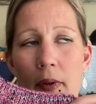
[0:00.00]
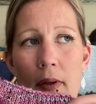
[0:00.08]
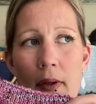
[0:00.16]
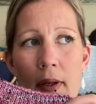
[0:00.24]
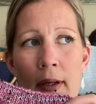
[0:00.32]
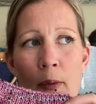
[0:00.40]

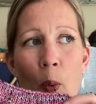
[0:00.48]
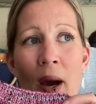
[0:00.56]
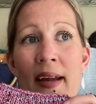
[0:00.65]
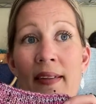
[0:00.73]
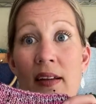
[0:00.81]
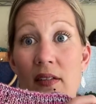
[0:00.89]
in a
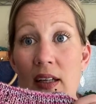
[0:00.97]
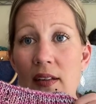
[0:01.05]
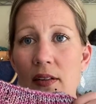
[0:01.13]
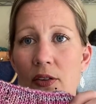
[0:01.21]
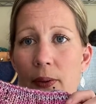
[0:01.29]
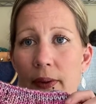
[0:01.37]
way that's
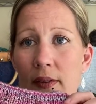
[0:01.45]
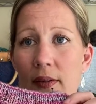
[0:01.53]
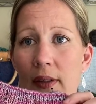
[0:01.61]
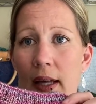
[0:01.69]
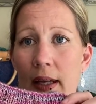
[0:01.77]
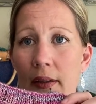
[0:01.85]
easy to
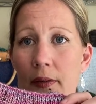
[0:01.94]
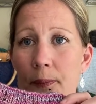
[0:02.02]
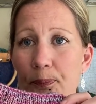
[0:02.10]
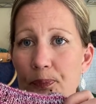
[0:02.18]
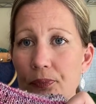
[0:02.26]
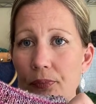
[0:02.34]
understand.
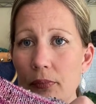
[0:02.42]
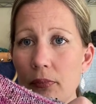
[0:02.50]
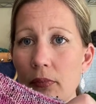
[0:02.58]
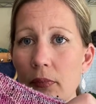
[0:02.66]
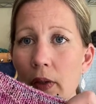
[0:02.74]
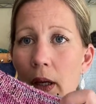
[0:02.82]

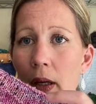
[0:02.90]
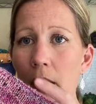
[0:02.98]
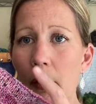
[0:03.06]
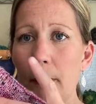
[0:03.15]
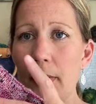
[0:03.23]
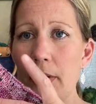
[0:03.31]

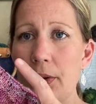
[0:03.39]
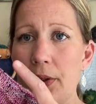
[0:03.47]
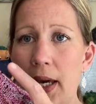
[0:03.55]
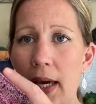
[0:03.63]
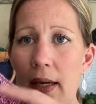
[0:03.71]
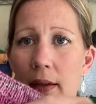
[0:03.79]
But you
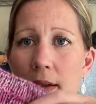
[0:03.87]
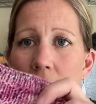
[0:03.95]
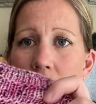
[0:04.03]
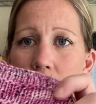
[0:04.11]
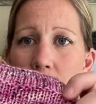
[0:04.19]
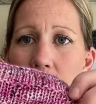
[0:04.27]
can,
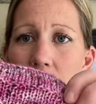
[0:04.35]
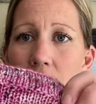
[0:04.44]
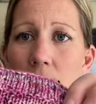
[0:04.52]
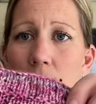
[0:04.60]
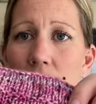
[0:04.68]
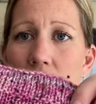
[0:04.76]
it's
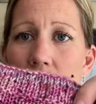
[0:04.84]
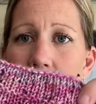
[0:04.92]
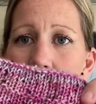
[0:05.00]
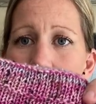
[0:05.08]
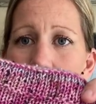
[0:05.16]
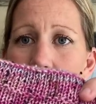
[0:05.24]
good that it's a
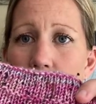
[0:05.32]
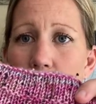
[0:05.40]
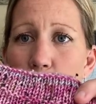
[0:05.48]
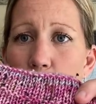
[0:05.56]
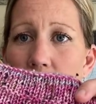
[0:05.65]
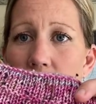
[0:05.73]
Donegal
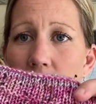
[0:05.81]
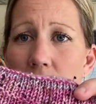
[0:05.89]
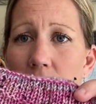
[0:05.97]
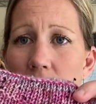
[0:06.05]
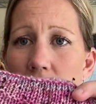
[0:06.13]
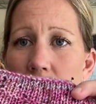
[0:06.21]
tweed and
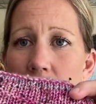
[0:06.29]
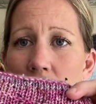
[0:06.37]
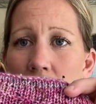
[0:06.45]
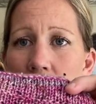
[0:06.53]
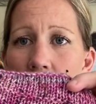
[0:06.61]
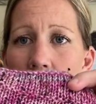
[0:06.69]
it's
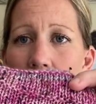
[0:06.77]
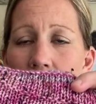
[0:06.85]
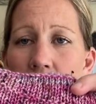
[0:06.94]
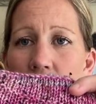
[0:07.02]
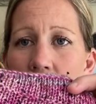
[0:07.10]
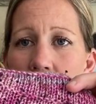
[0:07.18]

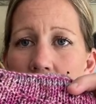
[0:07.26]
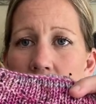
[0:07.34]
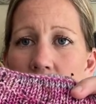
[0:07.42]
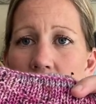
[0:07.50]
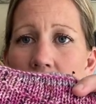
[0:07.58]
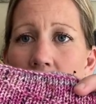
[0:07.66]
hand dyed, and
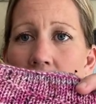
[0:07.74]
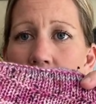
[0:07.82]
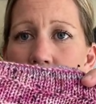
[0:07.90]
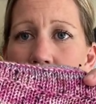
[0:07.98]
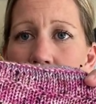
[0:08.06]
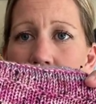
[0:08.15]
you can't
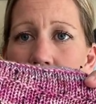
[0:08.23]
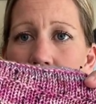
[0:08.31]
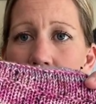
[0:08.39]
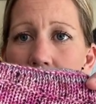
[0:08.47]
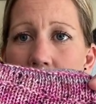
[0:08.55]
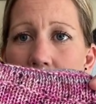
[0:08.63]
really